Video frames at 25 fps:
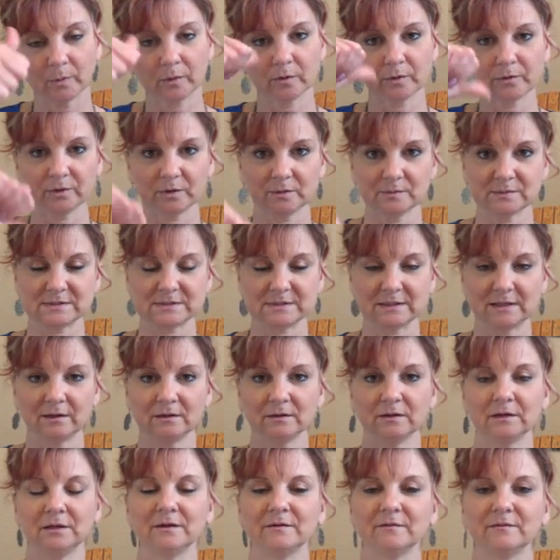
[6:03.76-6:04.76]
or thumbs
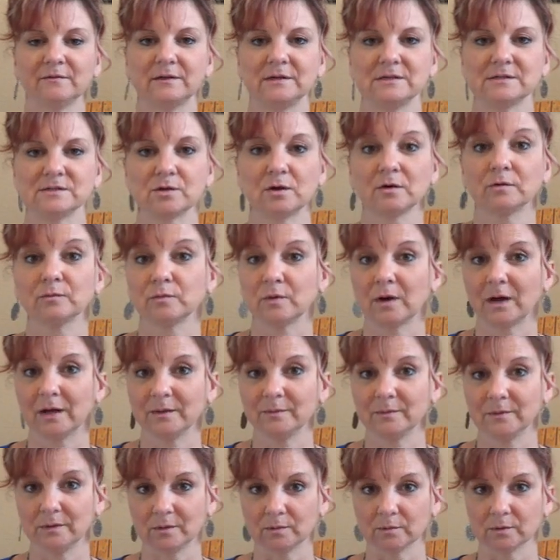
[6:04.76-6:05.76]
down if these are
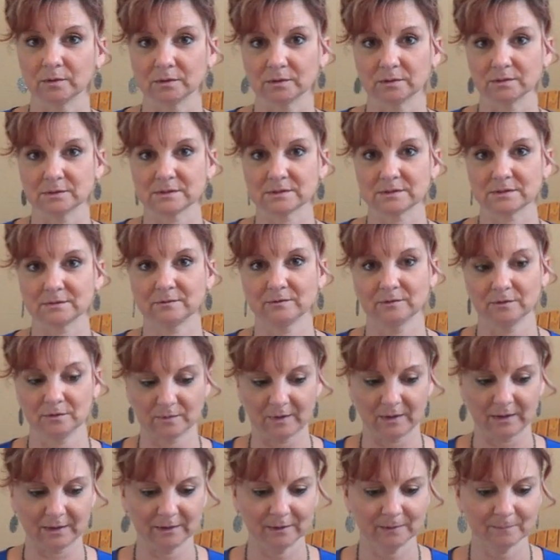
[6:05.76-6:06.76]
rhyming words. You
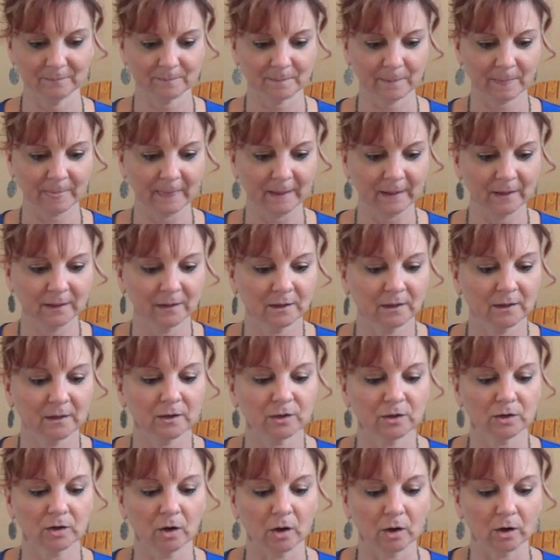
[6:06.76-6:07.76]
ready?
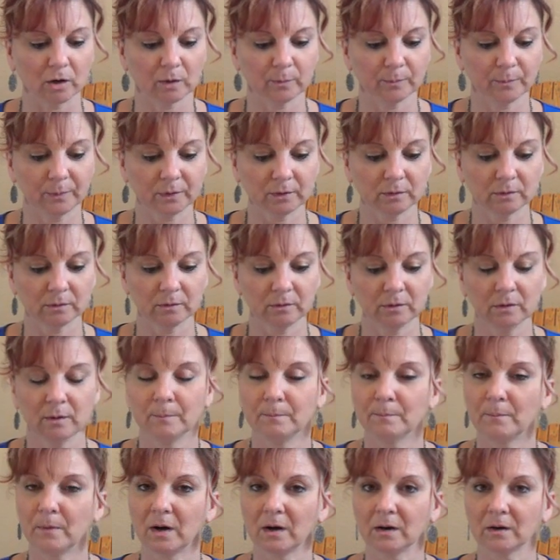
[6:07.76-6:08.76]
Garble,
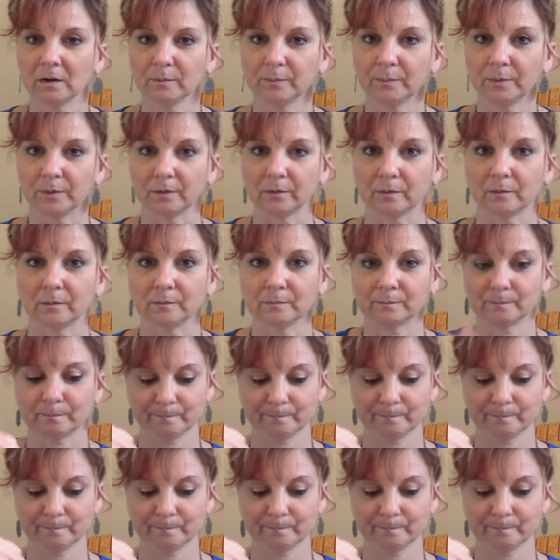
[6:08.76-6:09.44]
marble.